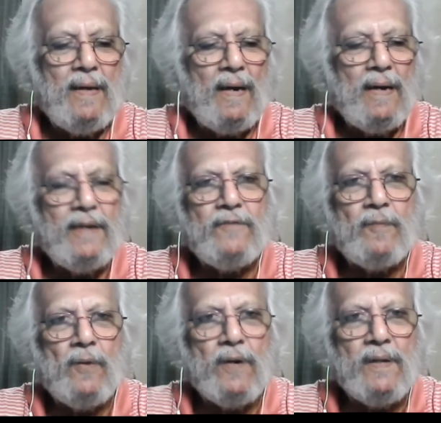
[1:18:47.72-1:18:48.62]
Hi,
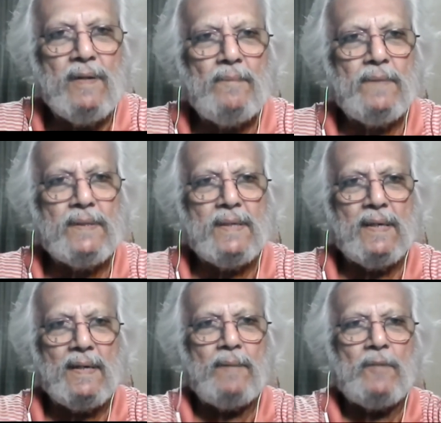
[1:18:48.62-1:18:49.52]
everybody.
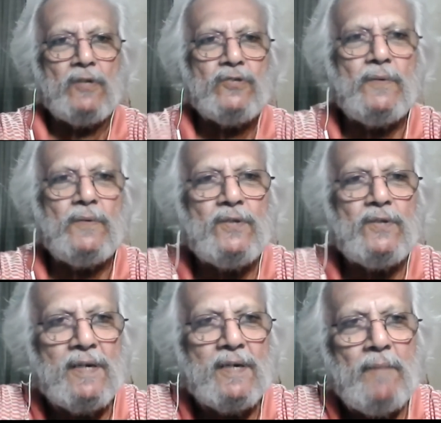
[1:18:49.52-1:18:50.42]
Minthaka, I'm not sure whether you
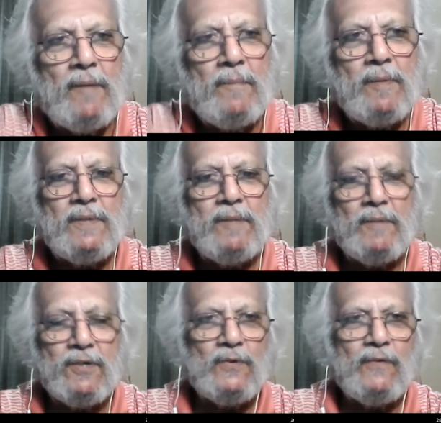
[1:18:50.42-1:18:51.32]
can remember me,
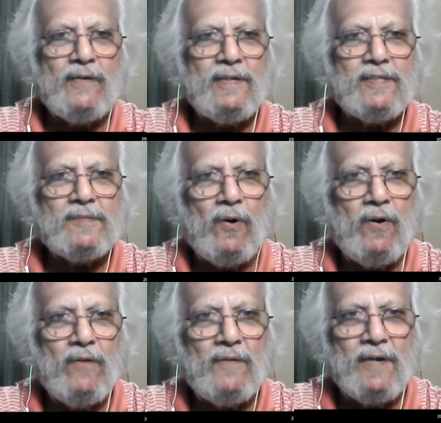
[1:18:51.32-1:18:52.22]
but you were very
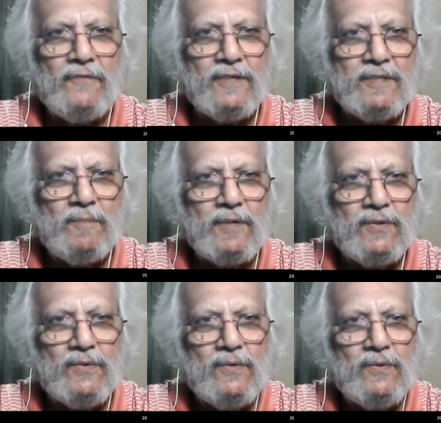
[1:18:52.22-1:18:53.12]
small when I first met
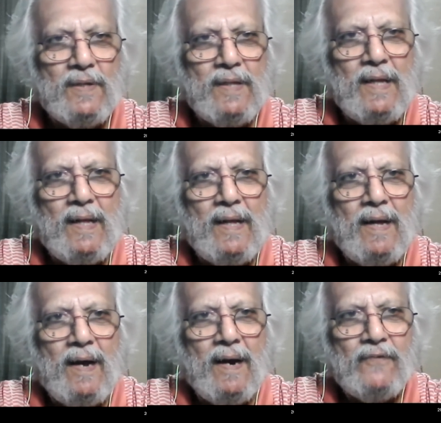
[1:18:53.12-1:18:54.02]
you.
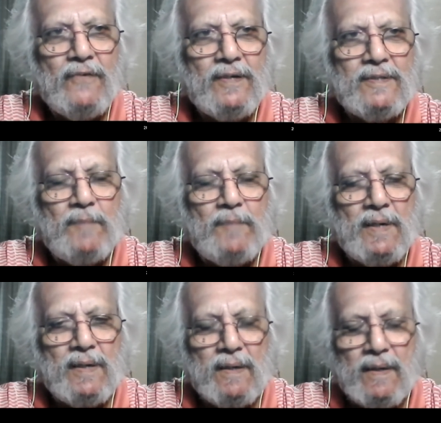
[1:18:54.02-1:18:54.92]
I first met
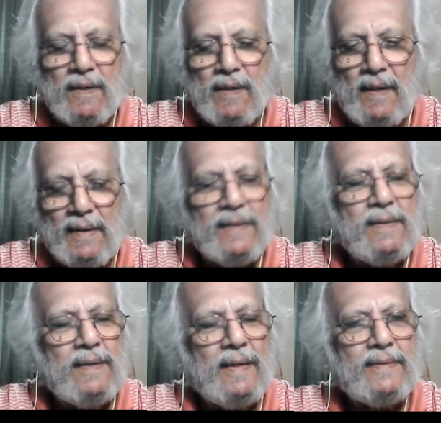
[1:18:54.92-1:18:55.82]
Laki
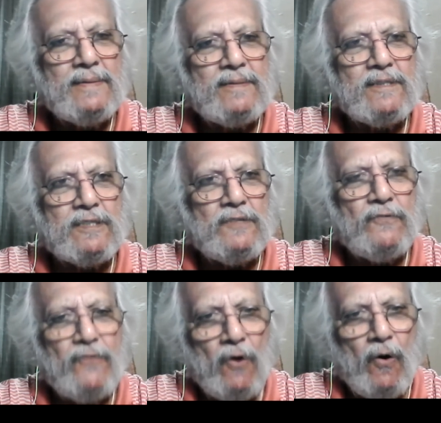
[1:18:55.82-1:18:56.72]
in
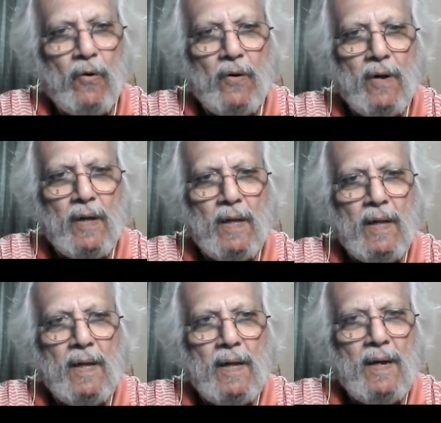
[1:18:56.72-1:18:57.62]
1964.
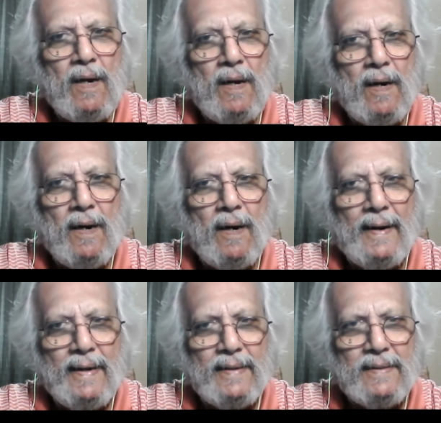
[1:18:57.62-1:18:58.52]
And
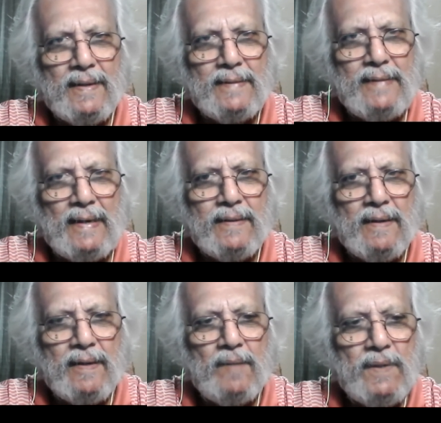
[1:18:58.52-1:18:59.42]
I think at that
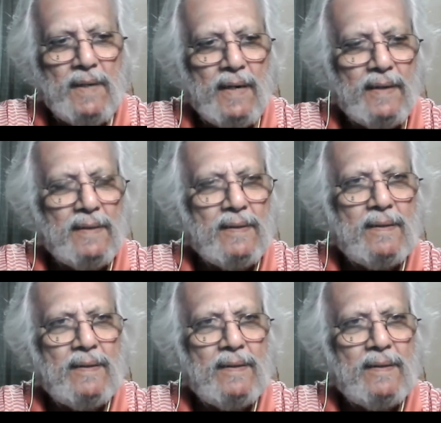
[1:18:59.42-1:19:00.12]
time, he had a...